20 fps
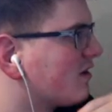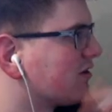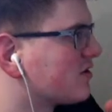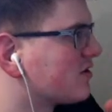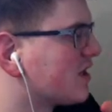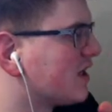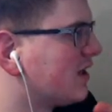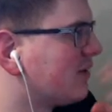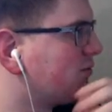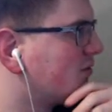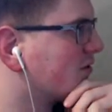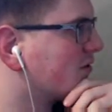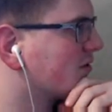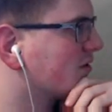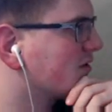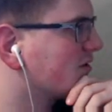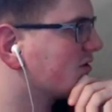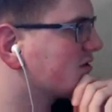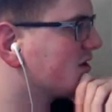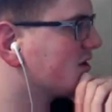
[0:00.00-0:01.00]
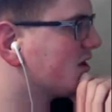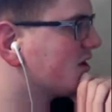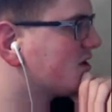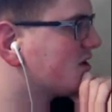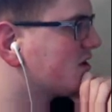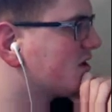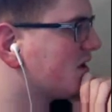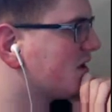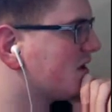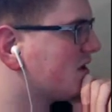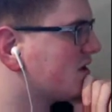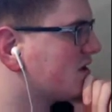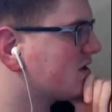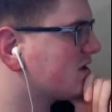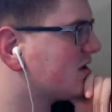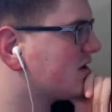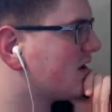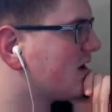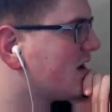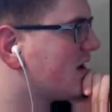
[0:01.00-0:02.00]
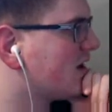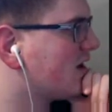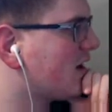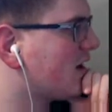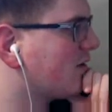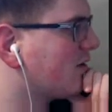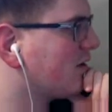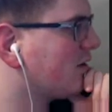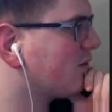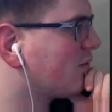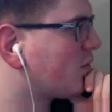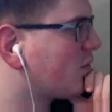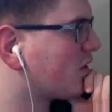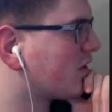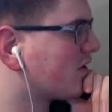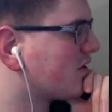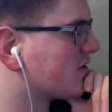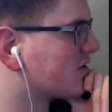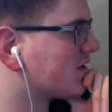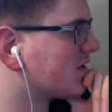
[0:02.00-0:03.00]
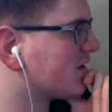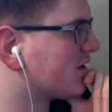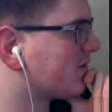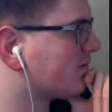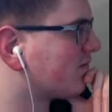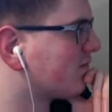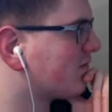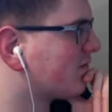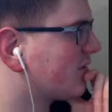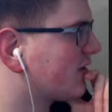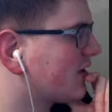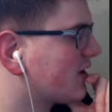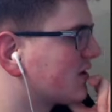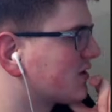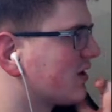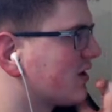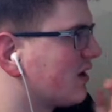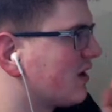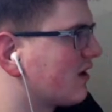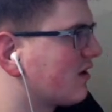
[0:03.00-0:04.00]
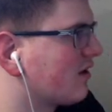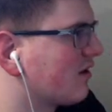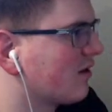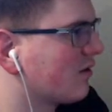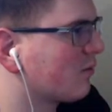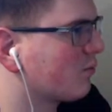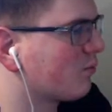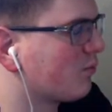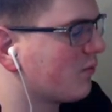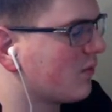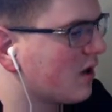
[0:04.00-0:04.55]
her teleport and such is... You know, I'm gonna put her in C. Because, like, her